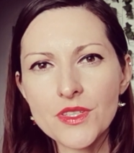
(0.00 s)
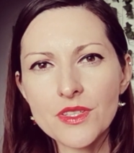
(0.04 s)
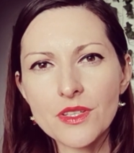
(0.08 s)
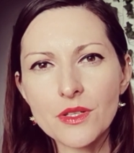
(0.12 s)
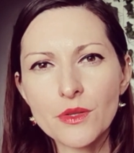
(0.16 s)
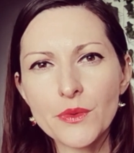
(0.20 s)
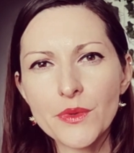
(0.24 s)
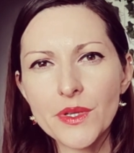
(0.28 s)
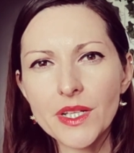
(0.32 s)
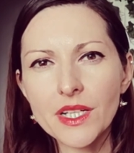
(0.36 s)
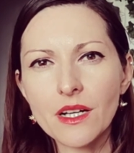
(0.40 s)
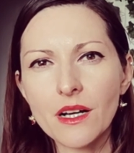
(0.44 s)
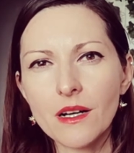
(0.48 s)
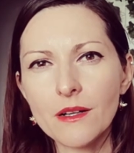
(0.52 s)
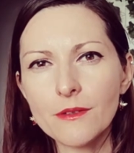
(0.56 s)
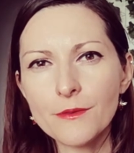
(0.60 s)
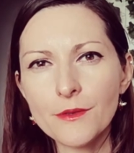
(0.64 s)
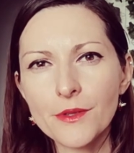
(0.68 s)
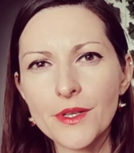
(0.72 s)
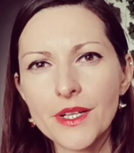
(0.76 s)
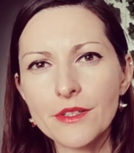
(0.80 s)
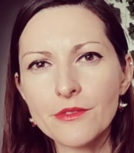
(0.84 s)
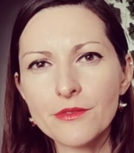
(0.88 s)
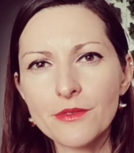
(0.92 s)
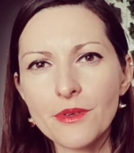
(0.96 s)
still
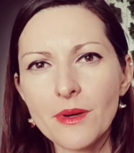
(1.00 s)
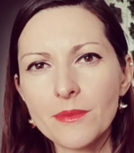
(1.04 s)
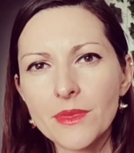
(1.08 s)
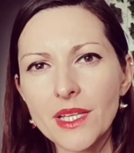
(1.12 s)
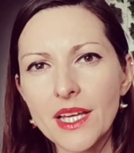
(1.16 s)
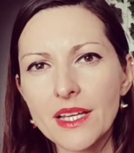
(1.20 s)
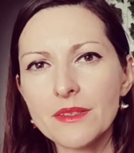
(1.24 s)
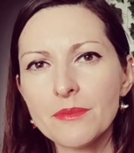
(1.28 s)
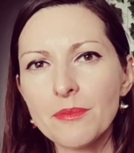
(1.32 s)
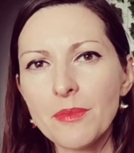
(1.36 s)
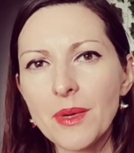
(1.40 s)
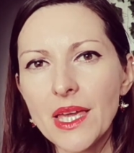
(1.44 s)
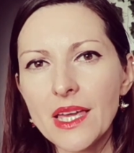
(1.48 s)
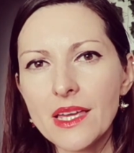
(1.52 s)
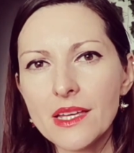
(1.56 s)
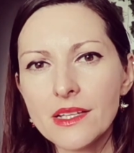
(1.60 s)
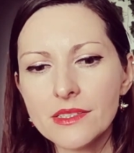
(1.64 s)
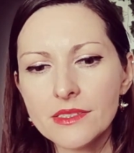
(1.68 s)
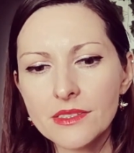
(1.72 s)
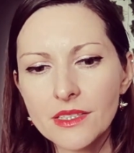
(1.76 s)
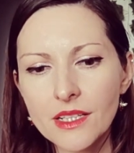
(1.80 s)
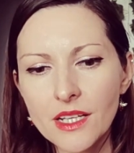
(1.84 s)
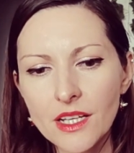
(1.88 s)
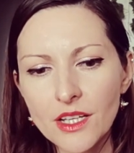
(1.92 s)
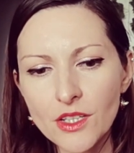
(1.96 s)
recovering from that
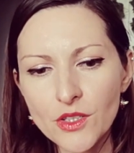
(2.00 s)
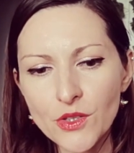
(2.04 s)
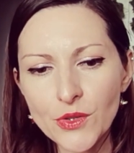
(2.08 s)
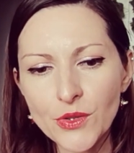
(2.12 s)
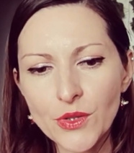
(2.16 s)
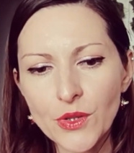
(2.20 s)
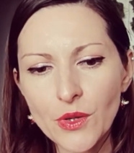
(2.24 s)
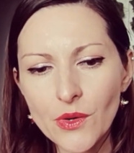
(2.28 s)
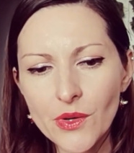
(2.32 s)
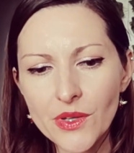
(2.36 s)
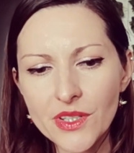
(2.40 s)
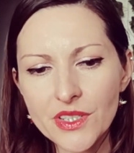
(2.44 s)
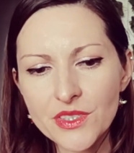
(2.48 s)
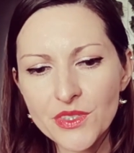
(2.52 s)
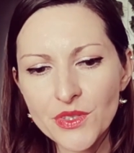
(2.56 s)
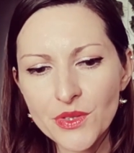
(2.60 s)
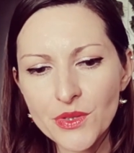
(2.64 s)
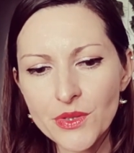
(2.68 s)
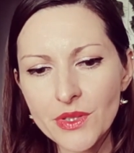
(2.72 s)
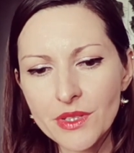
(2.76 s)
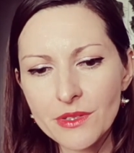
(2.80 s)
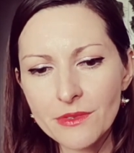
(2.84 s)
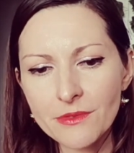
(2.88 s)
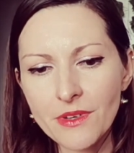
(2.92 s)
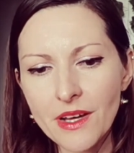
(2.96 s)
pain. You're going
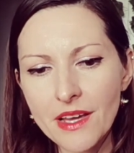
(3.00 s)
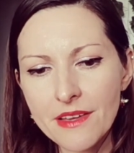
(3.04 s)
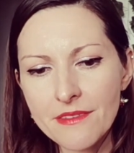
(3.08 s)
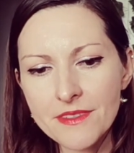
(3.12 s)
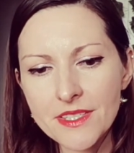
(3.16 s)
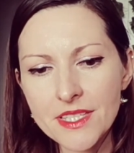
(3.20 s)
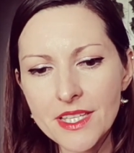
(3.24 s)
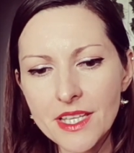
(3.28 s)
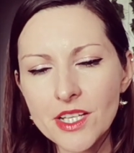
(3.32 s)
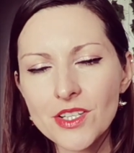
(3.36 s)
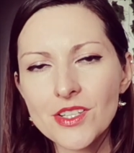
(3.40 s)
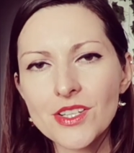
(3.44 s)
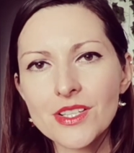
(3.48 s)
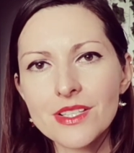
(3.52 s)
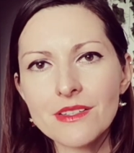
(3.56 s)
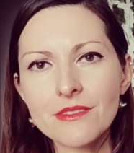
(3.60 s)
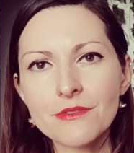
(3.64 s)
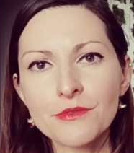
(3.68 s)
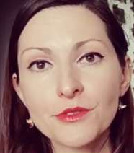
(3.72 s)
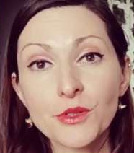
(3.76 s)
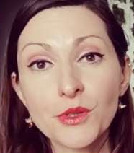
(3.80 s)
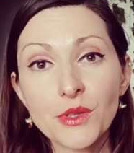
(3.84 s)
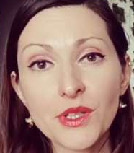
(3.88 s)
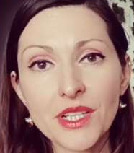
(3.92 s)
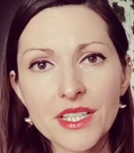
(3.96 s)
through the 5 stages
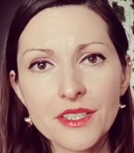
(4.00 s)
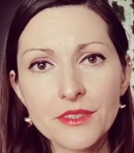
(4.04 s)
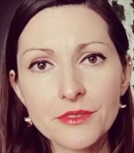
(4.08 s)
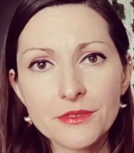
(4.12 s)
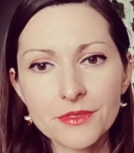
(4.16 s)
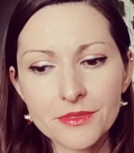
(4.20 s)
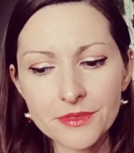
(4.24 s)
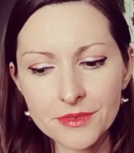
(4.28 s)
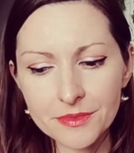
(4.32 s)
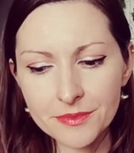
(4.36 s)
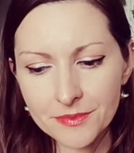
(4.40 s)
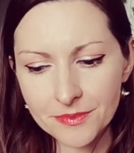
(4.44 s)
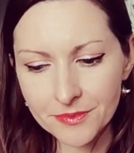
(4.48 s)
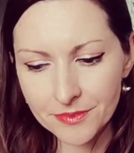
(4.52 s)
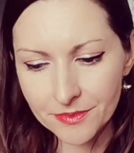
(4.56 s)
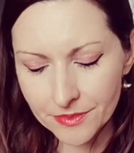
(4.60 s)
of grief.